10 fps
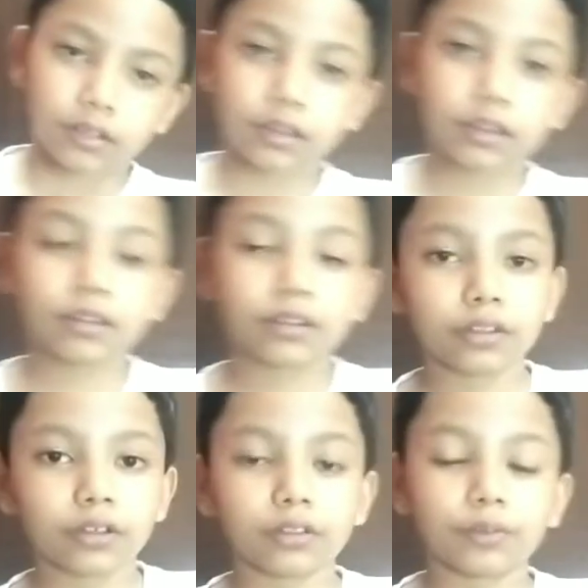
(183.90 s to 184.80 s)
and
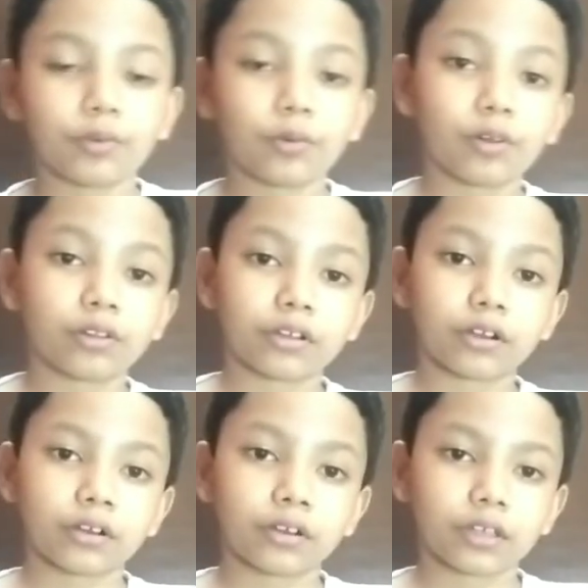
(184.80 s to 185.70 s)
also the poles
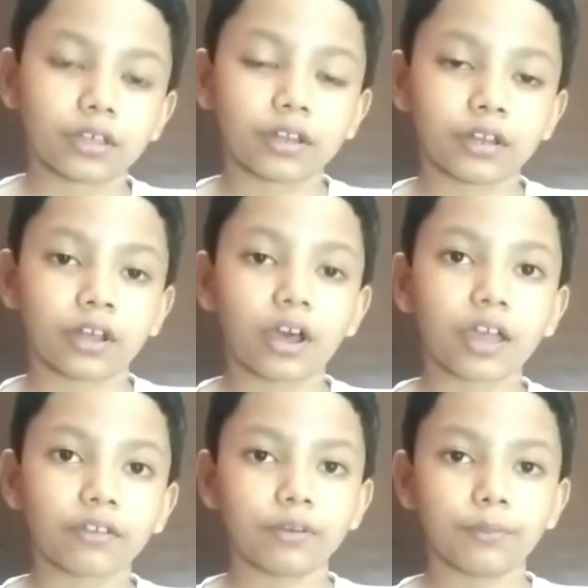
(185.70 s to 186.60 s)
are in an
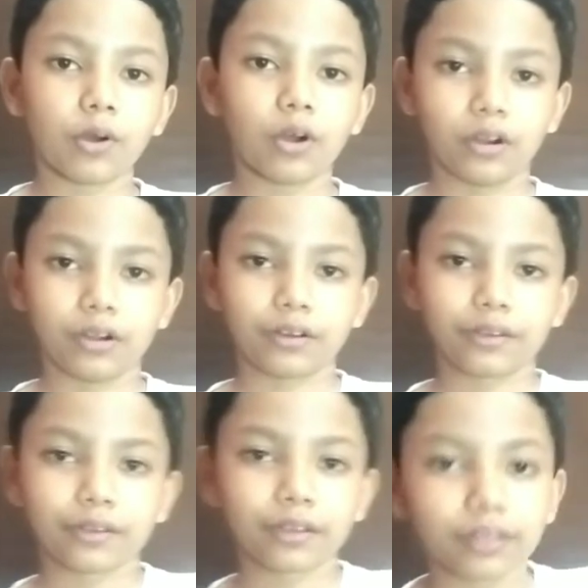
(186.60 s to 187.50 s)
iron bar.
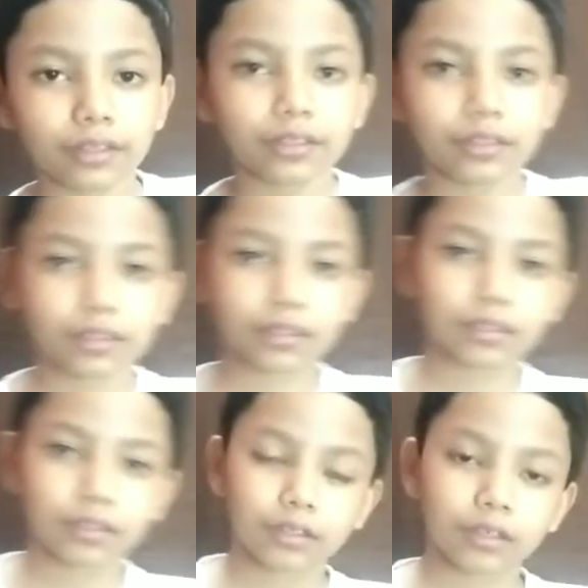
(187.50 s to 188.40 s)

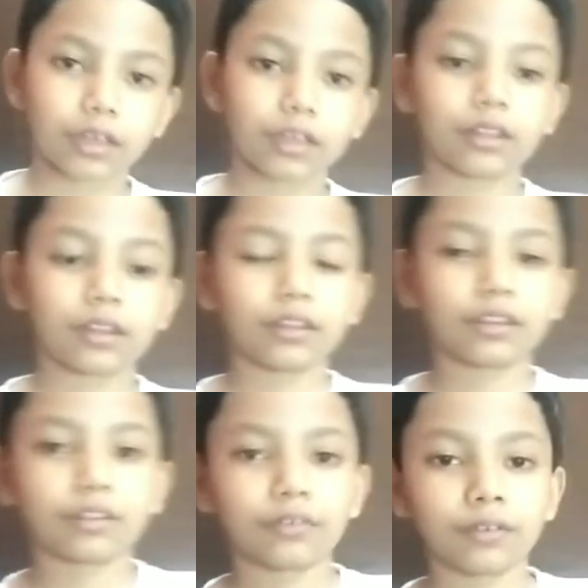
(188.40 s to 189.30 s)

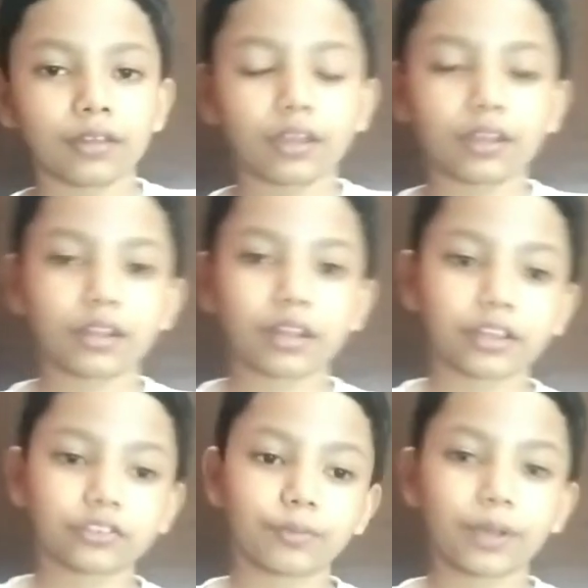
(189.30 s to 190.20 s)
And the
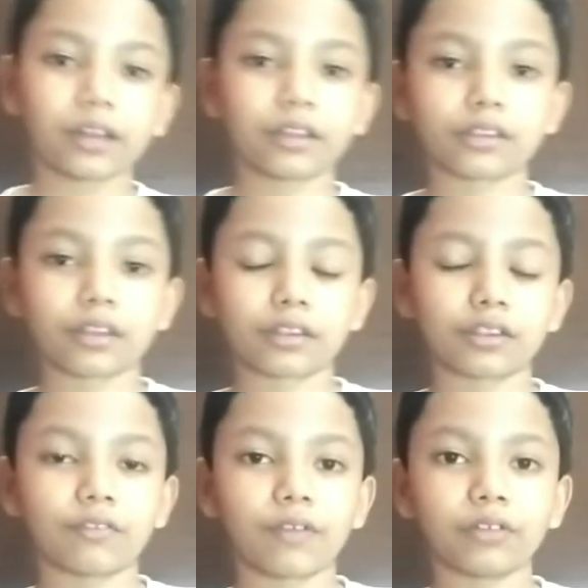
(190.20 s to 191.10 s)
electromagnet is
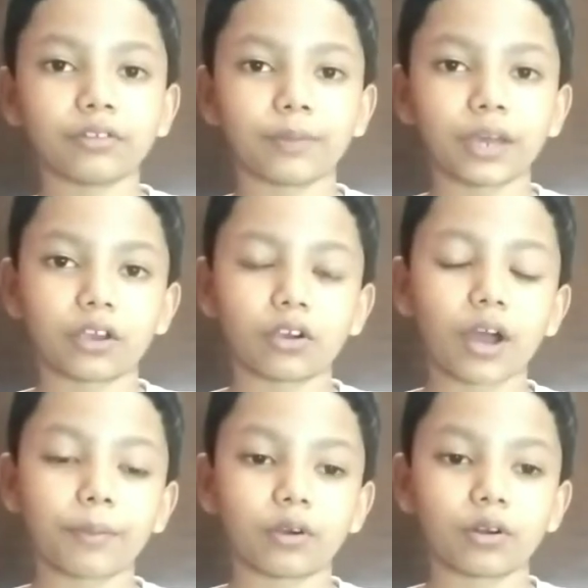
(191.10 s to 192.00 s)
surrounded by a
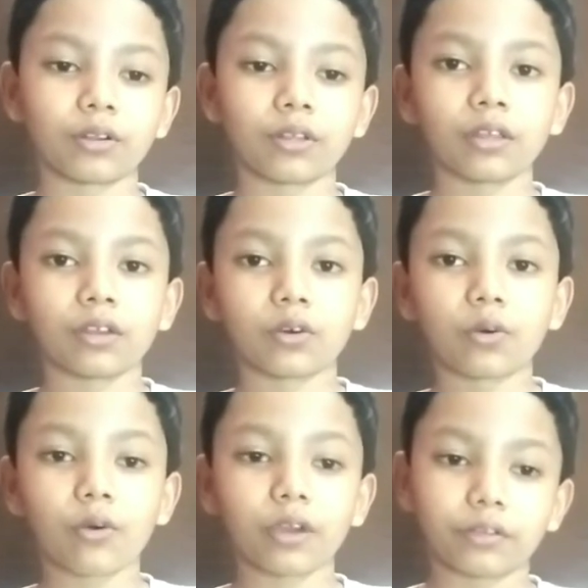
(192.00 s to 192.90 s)
copper
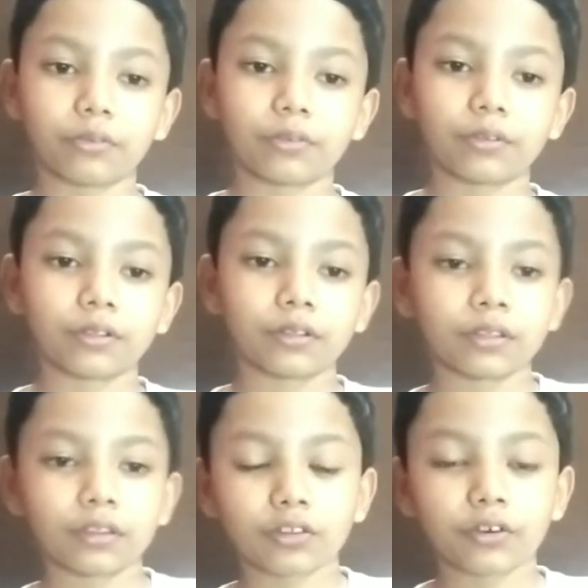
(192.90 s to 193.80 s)
coil,
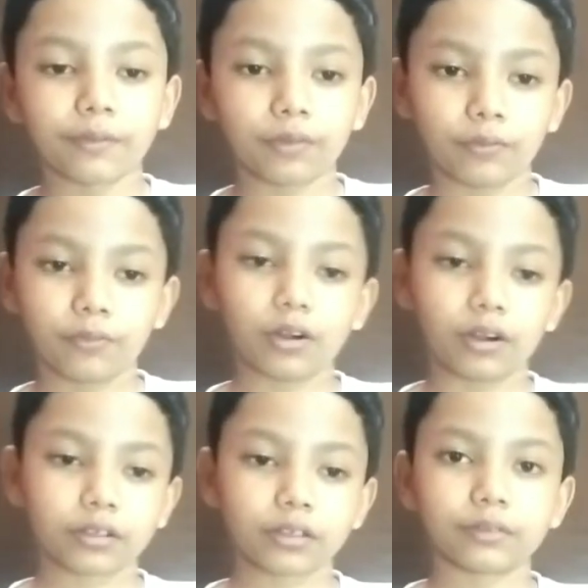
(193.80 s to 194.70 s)
so it will
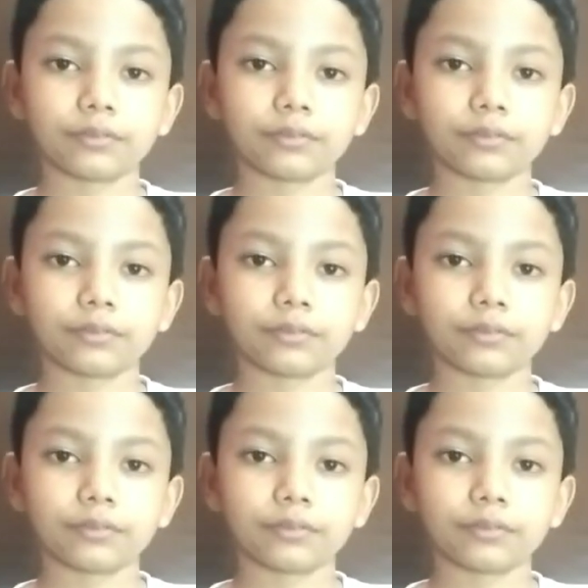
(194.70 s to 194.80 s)
work.